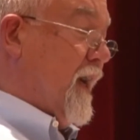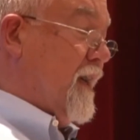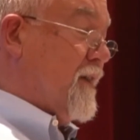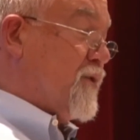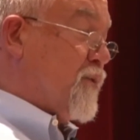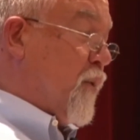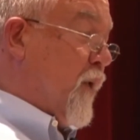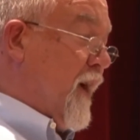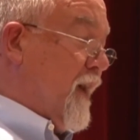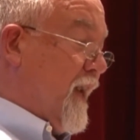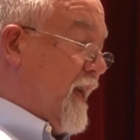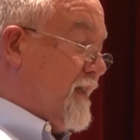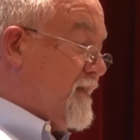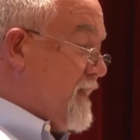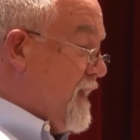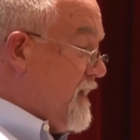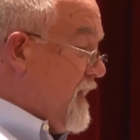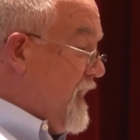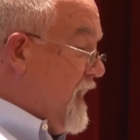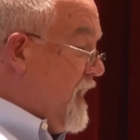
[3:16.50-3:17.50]
as well
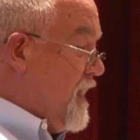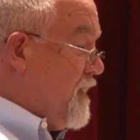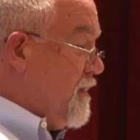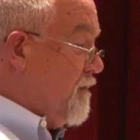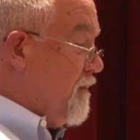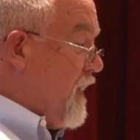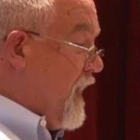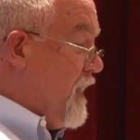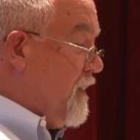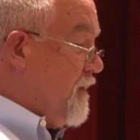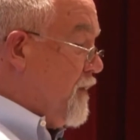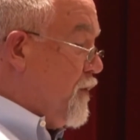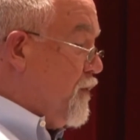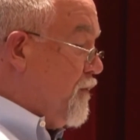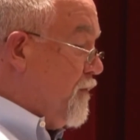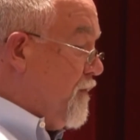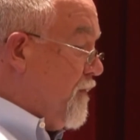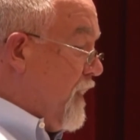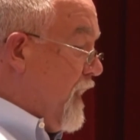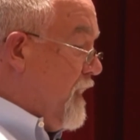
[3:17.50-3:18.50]
as at the end of
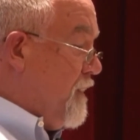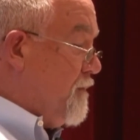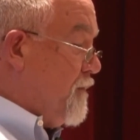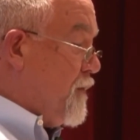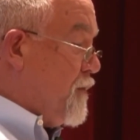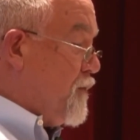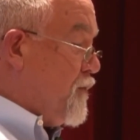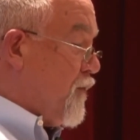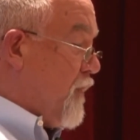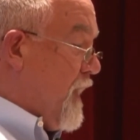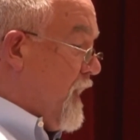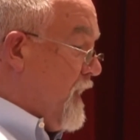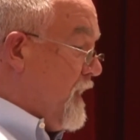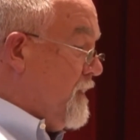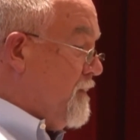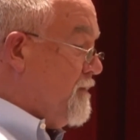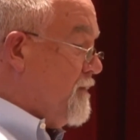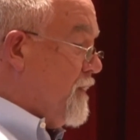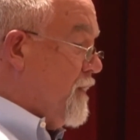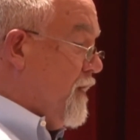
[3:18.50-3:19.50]
Lakeview
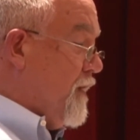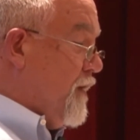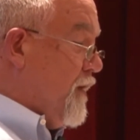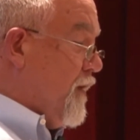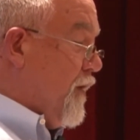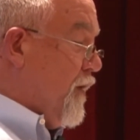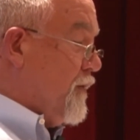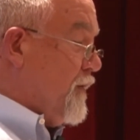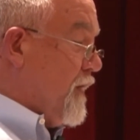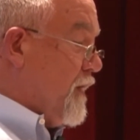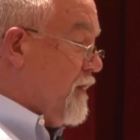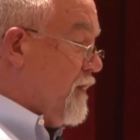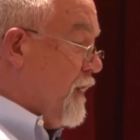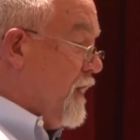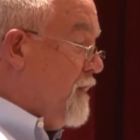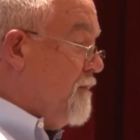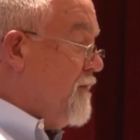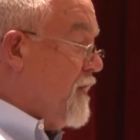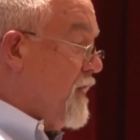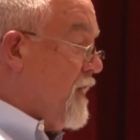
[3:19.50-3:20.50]
Drive on the
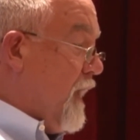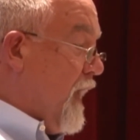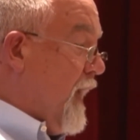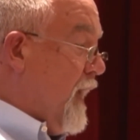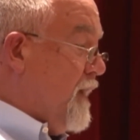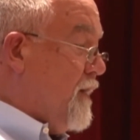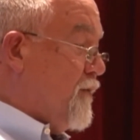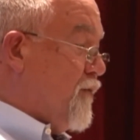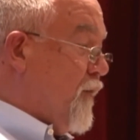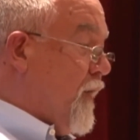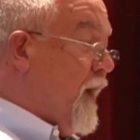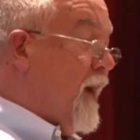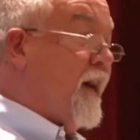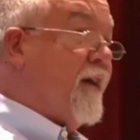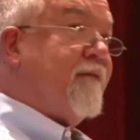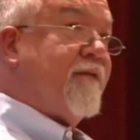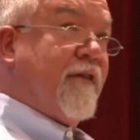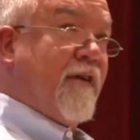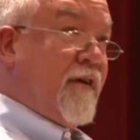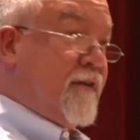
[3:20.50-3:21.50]
Cleveland Lake
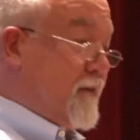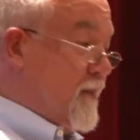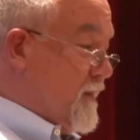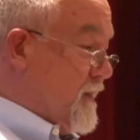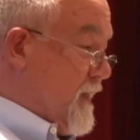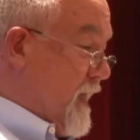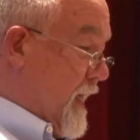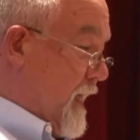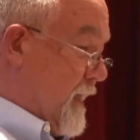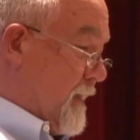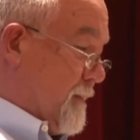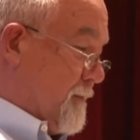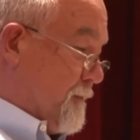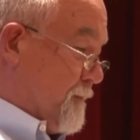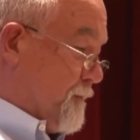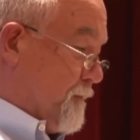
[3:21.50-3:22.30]
Drive cul-de-sac.